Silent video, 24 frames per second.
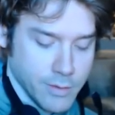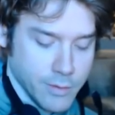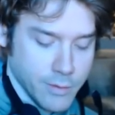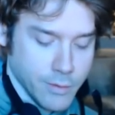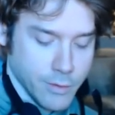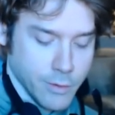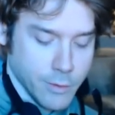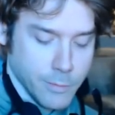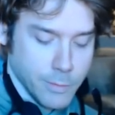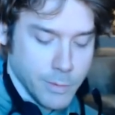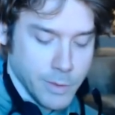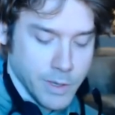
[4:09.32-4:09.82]

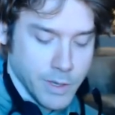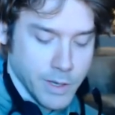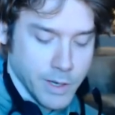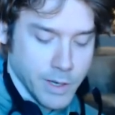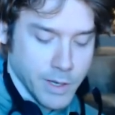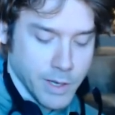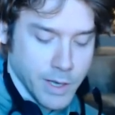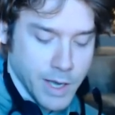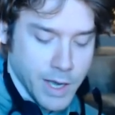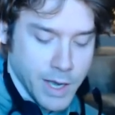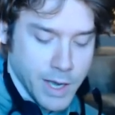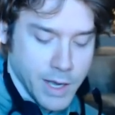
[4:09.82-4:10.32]

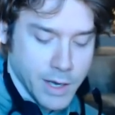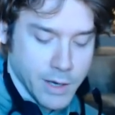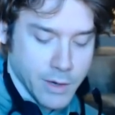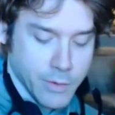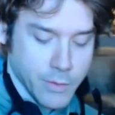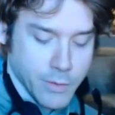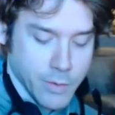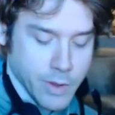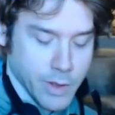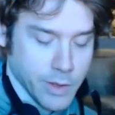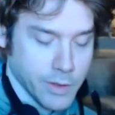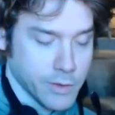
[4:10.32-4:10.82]
European
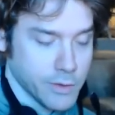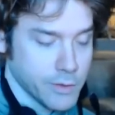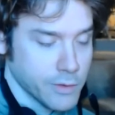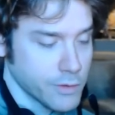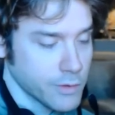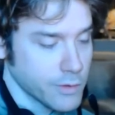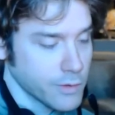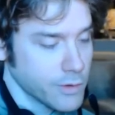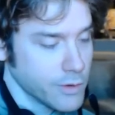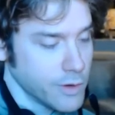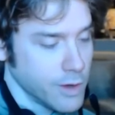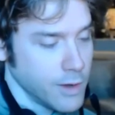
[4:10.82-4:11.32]

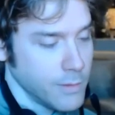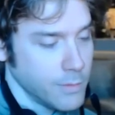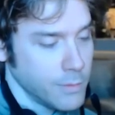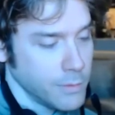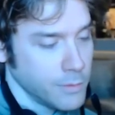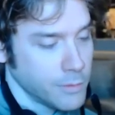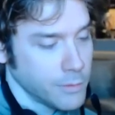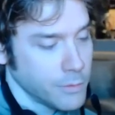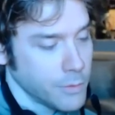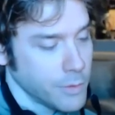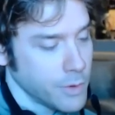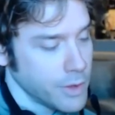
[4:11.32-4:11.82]
conquest,
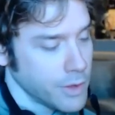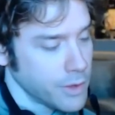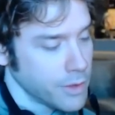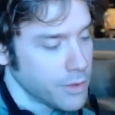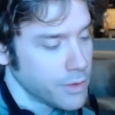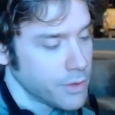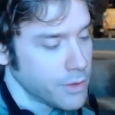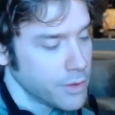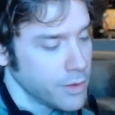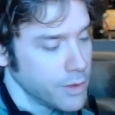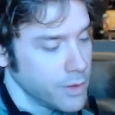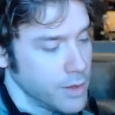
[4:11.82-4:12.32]
coupled
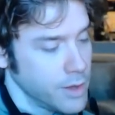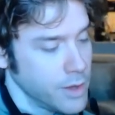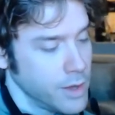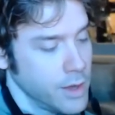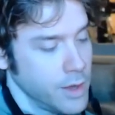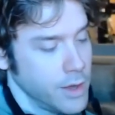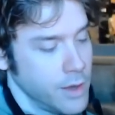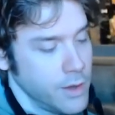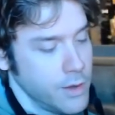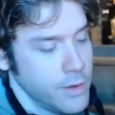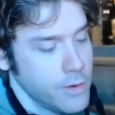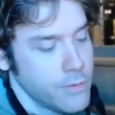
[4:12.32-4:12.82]
with
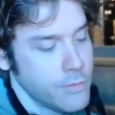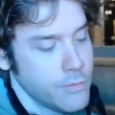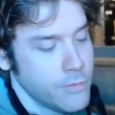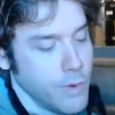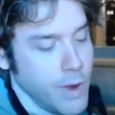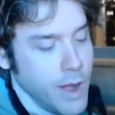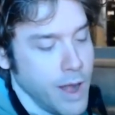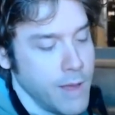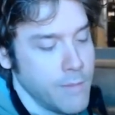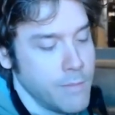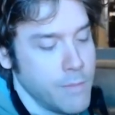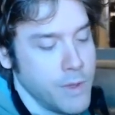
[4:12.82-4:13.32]

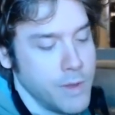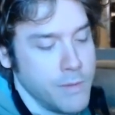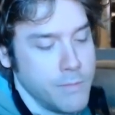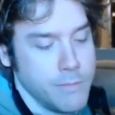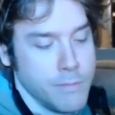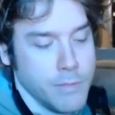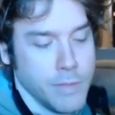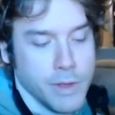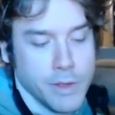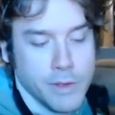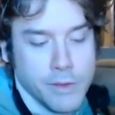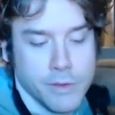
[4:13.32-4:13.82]
rampant
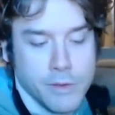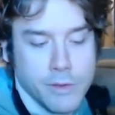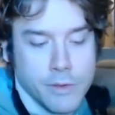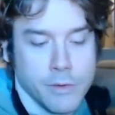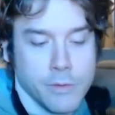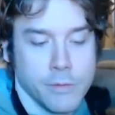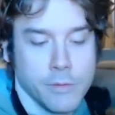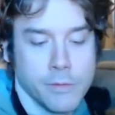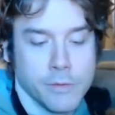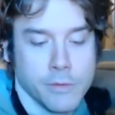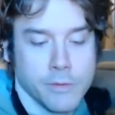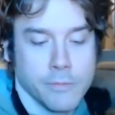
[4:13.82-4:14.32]

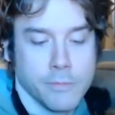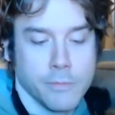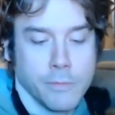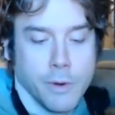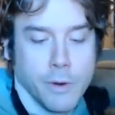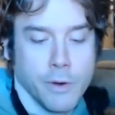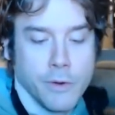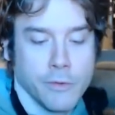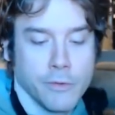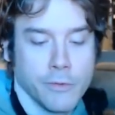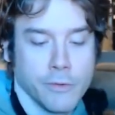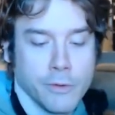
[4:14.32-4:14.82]
misuse of
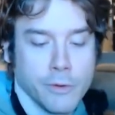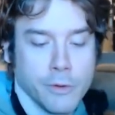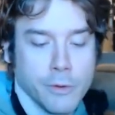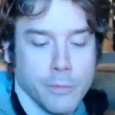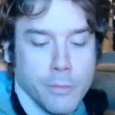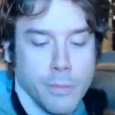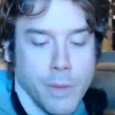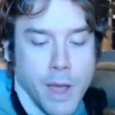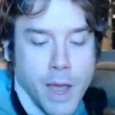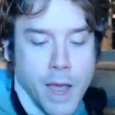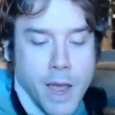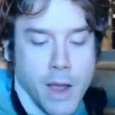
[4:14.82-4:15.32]
personal
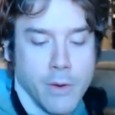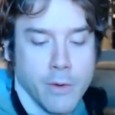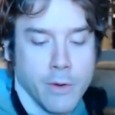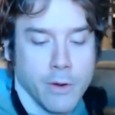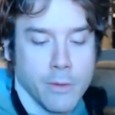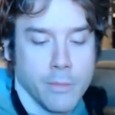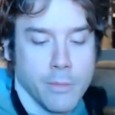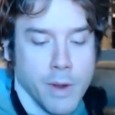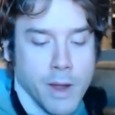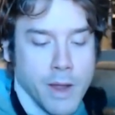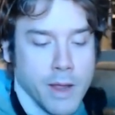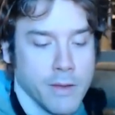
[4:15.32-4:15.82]

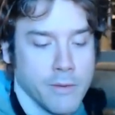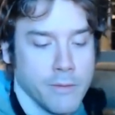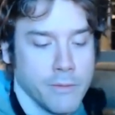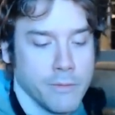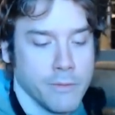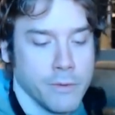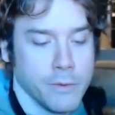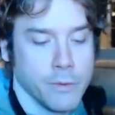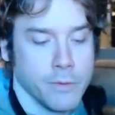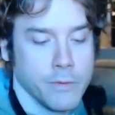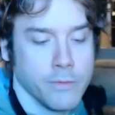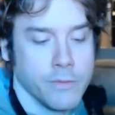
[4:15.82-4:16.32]
power by a
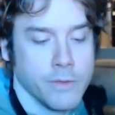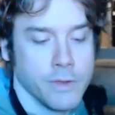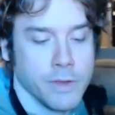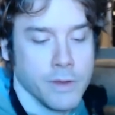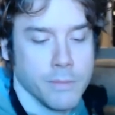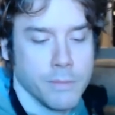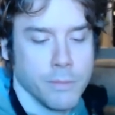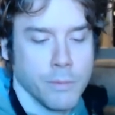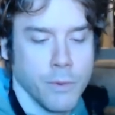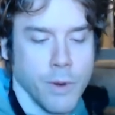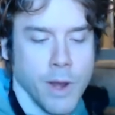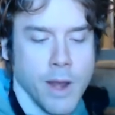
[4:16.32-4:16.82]
few of the
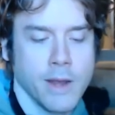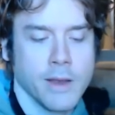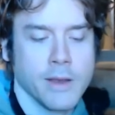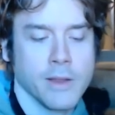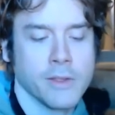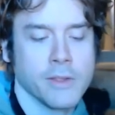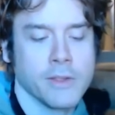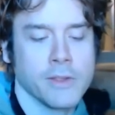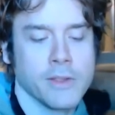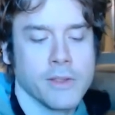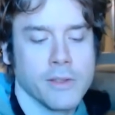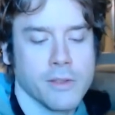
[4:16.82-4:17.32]

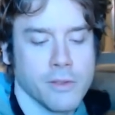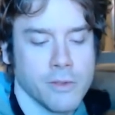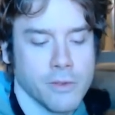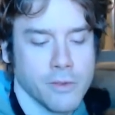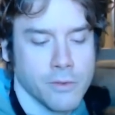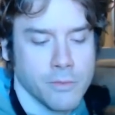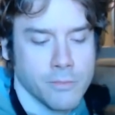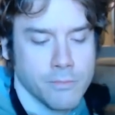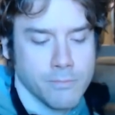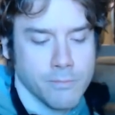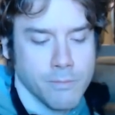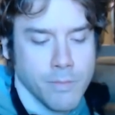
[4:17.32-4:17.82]

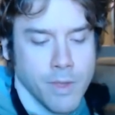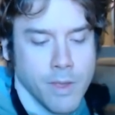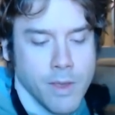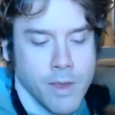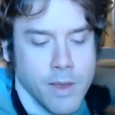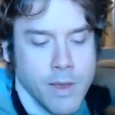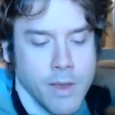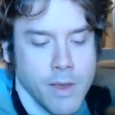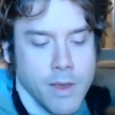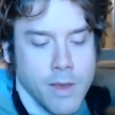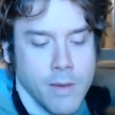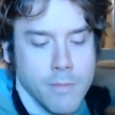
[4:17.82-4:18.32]
apprentices,
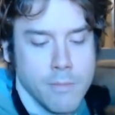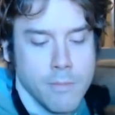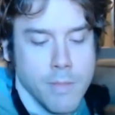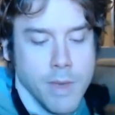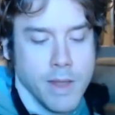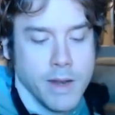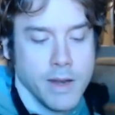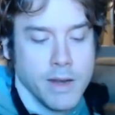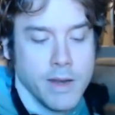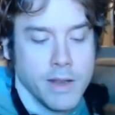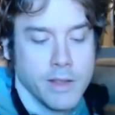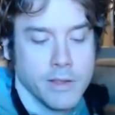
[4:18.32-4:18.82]

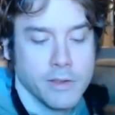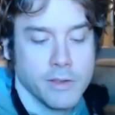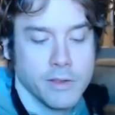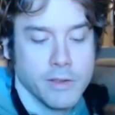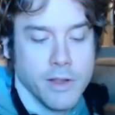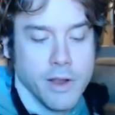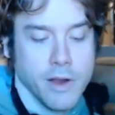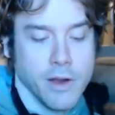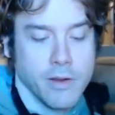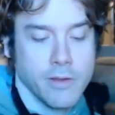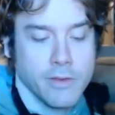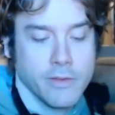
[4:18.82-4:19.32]
made it
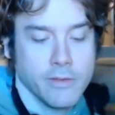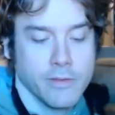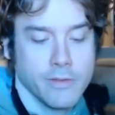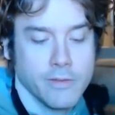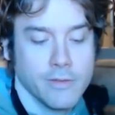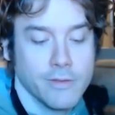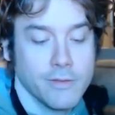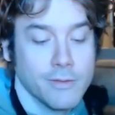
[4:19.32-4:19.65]
necessary